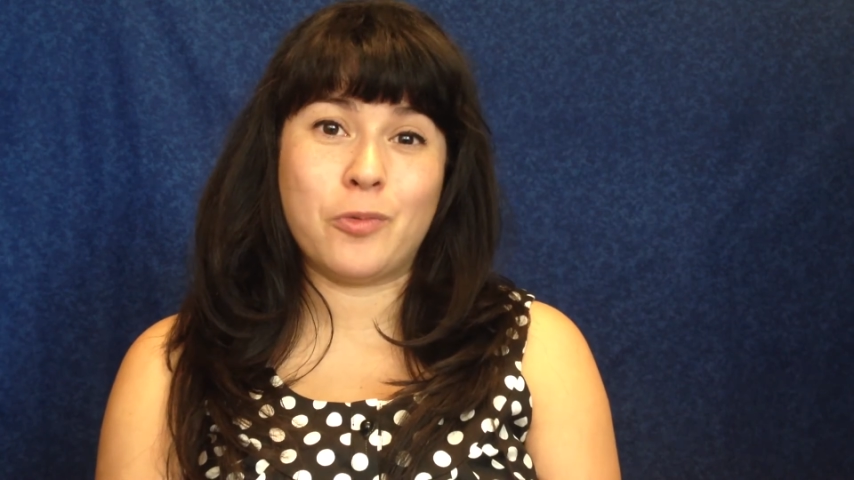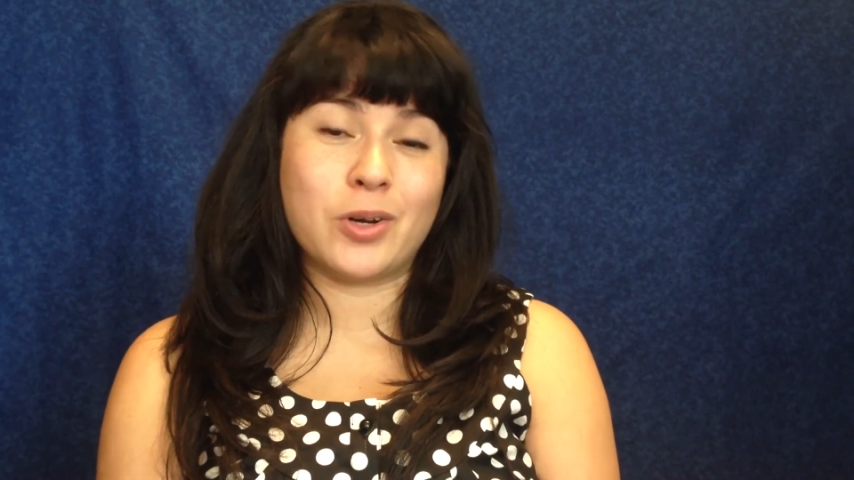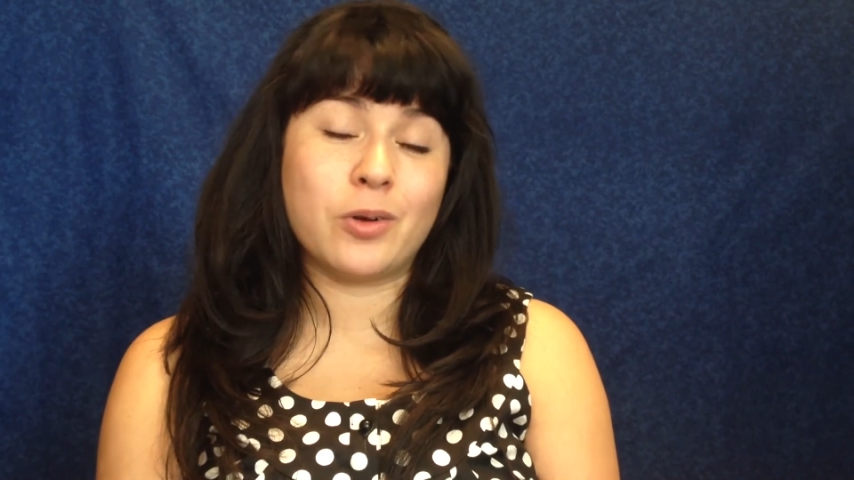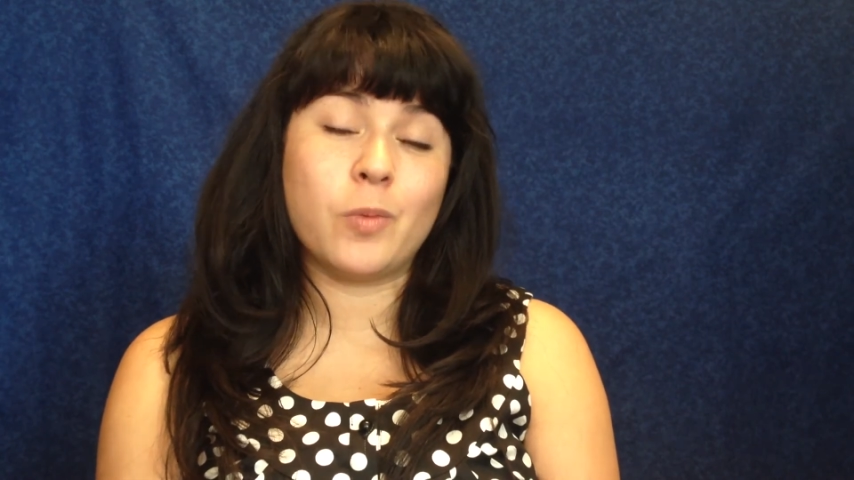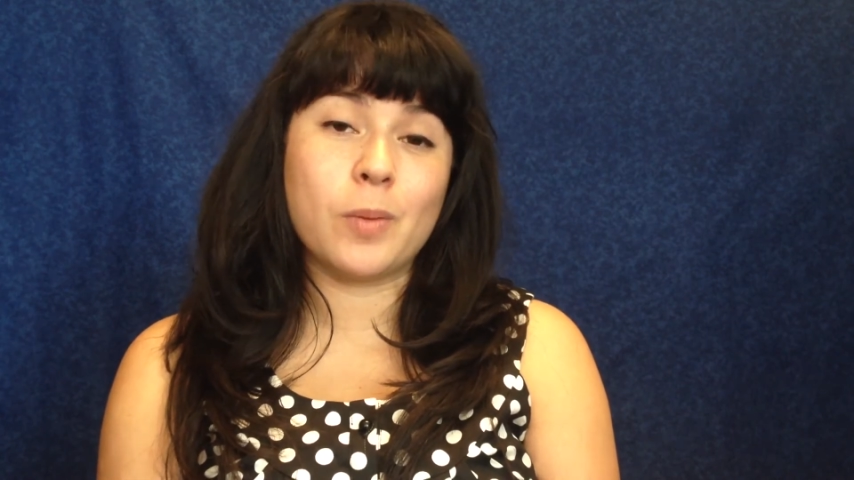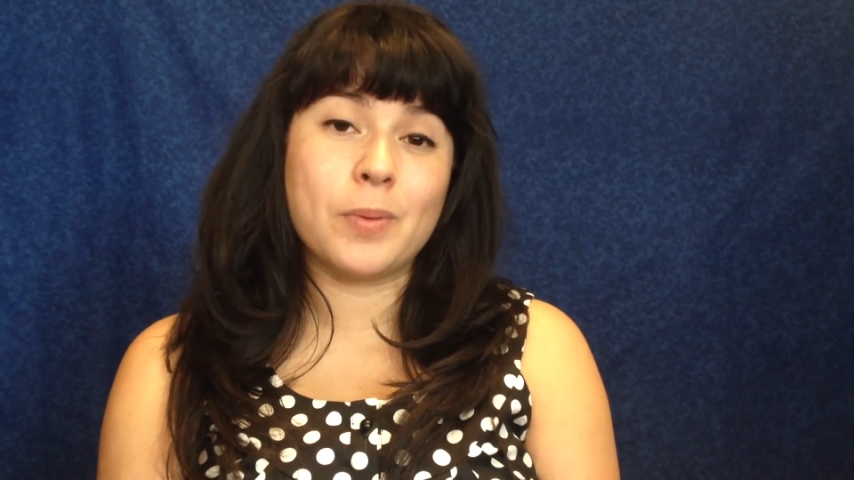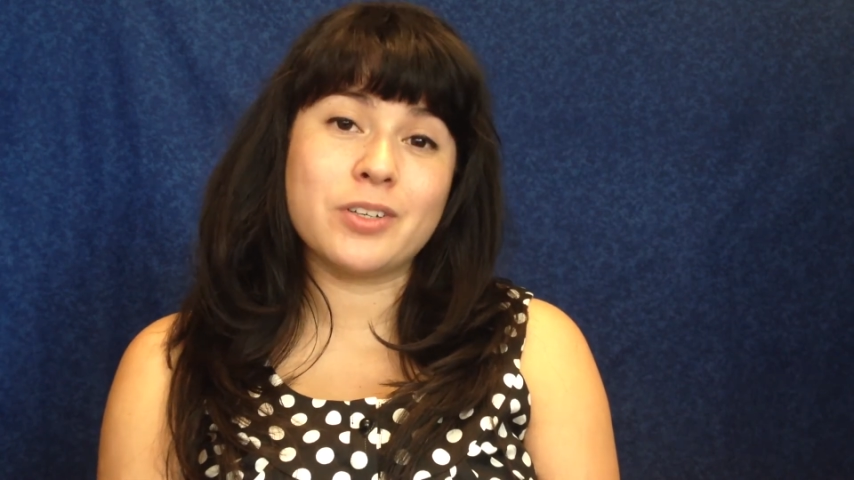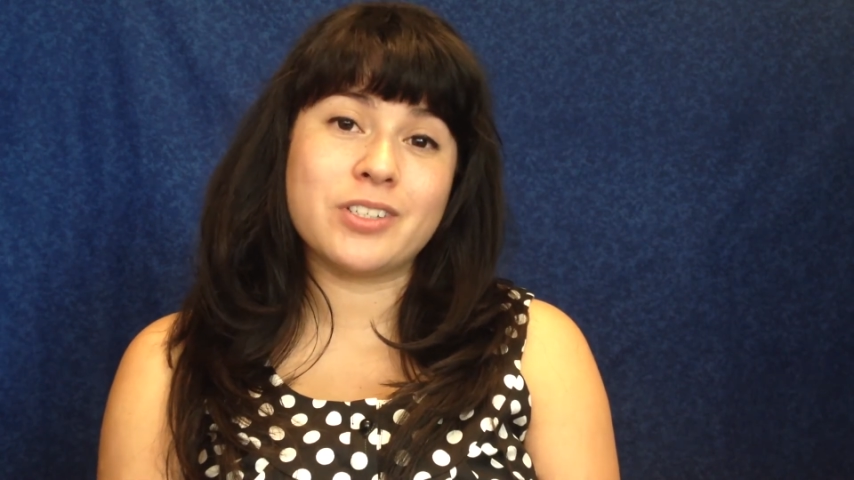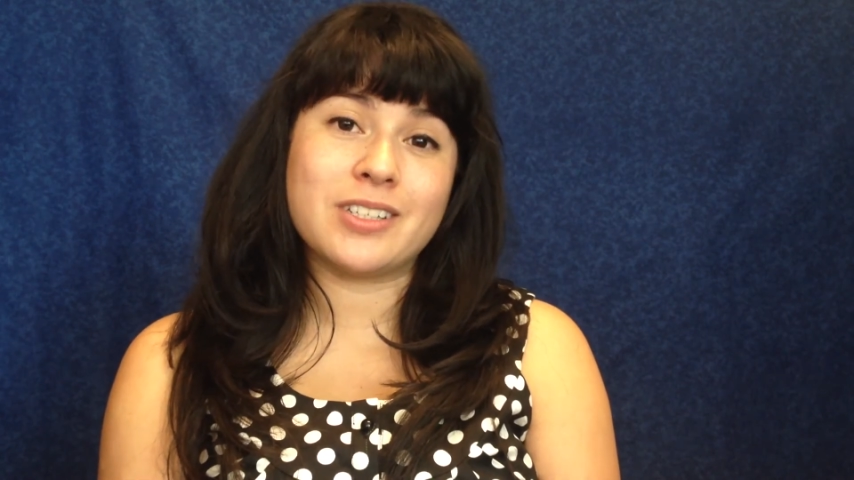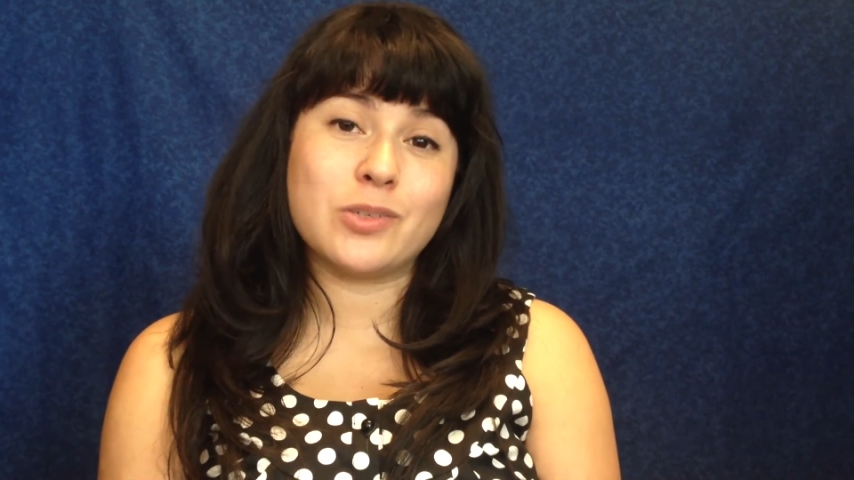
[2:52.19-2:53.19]
one or more
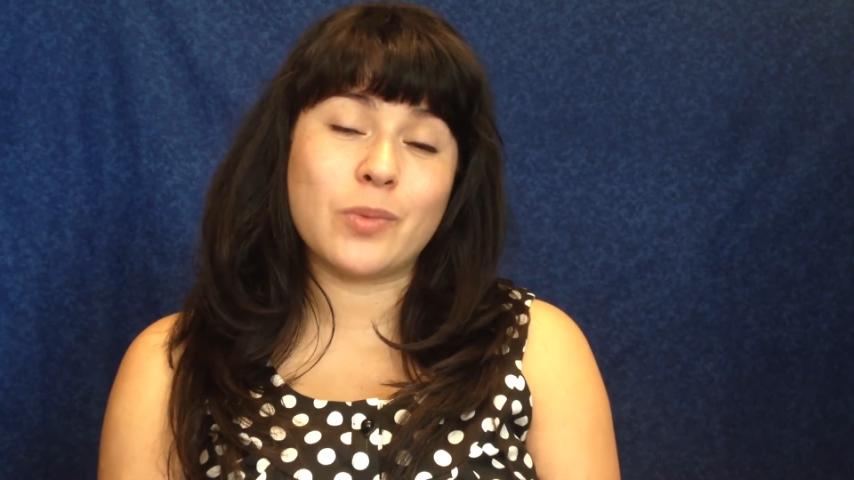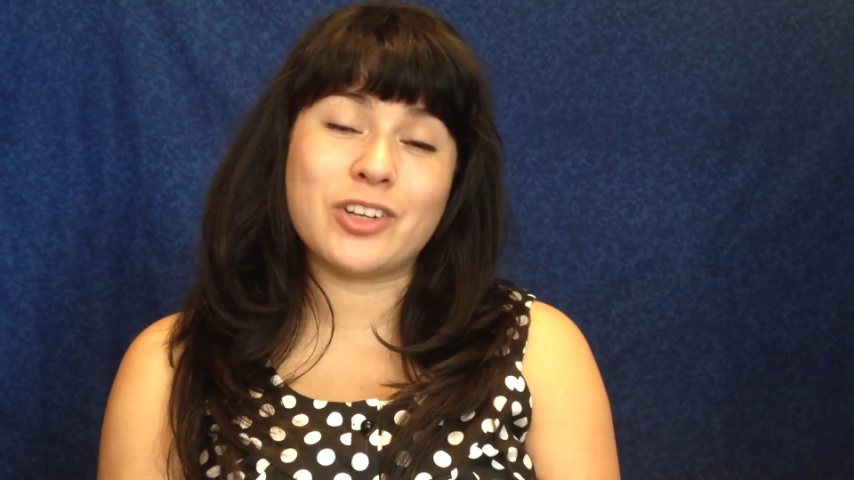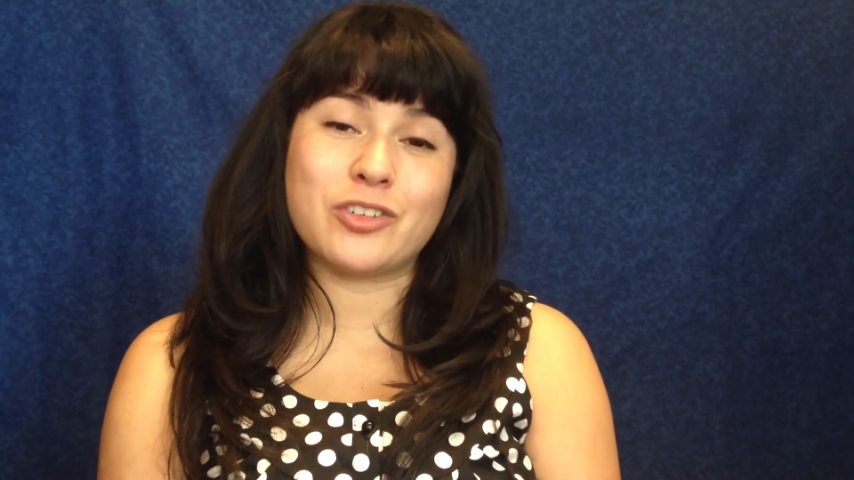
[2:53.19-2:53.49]
persons while